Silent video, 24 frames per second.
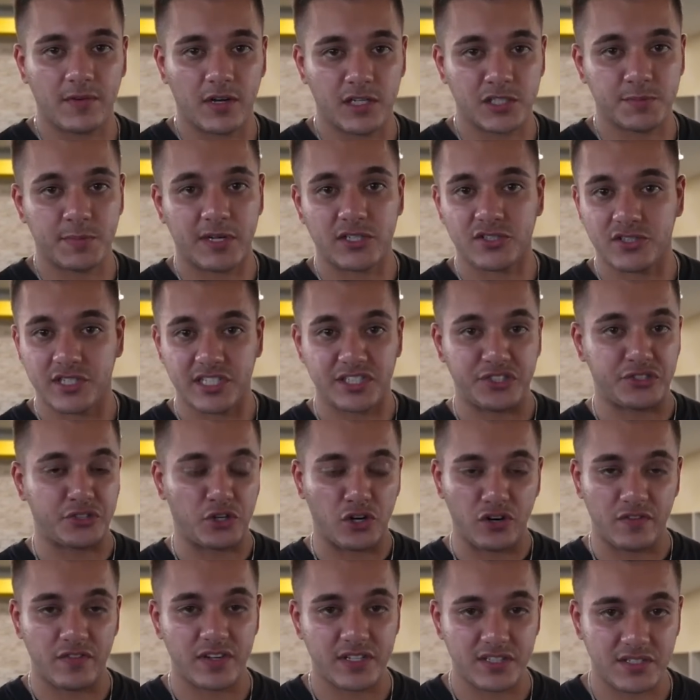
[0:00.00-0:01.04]
a specialty
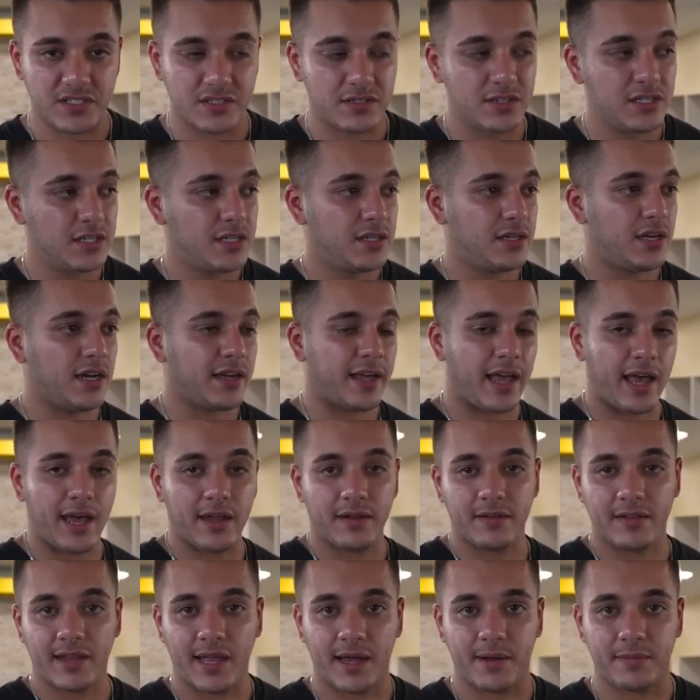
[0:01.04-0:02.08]
service.
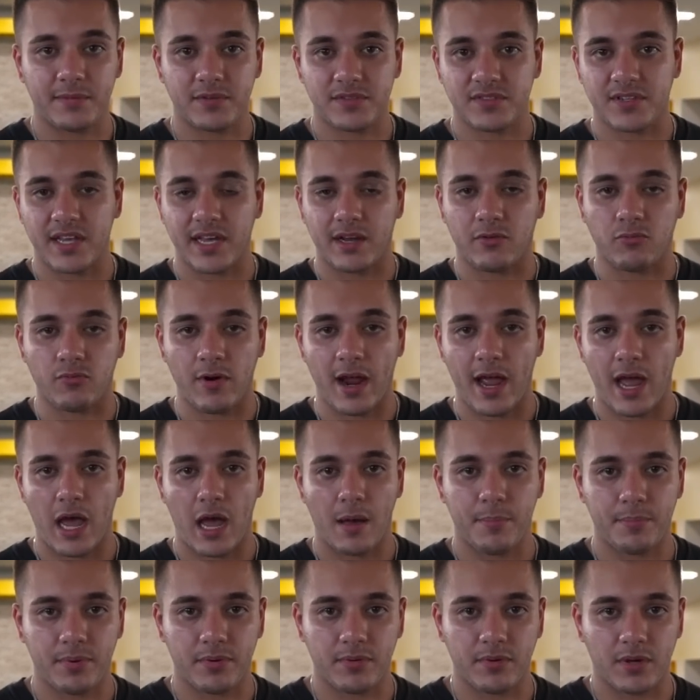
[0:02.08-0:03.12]
Again, that's like
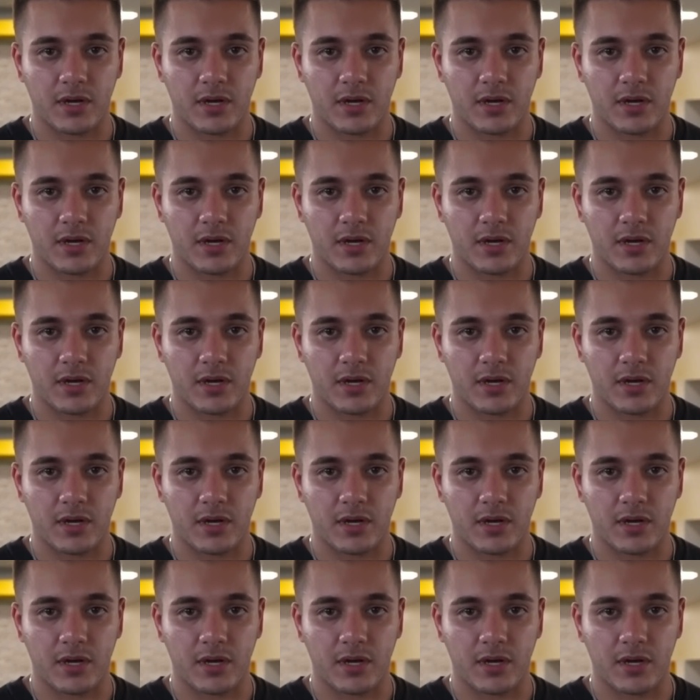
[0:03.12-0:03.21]
wrap,